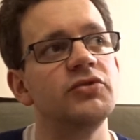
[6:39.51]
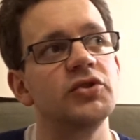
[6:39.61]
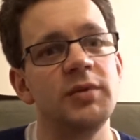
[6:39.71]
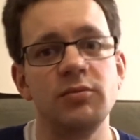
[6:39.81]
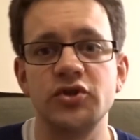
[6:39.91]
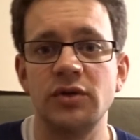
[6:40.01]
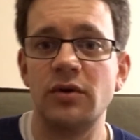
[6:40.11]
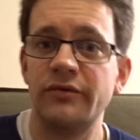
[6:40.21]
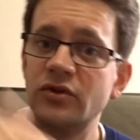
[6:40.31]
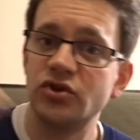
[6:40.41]
So people say,
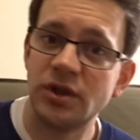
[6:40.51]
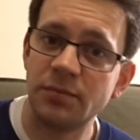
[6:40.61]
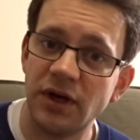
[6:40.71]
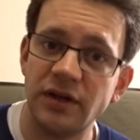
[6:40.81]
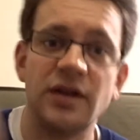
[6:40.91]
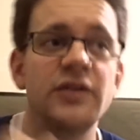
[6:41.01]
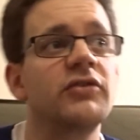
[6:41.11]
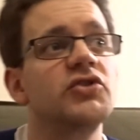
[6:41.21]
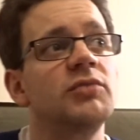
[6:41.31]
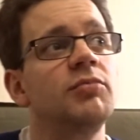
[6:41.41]
well, if you extrapolate that, at
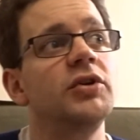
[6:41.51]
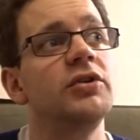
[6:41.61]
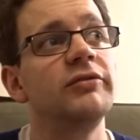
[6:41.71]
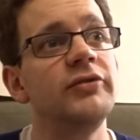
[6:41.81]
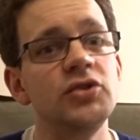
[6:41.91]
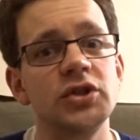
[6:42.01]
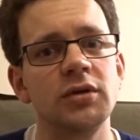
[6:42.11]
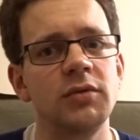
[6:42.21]
some point in the future,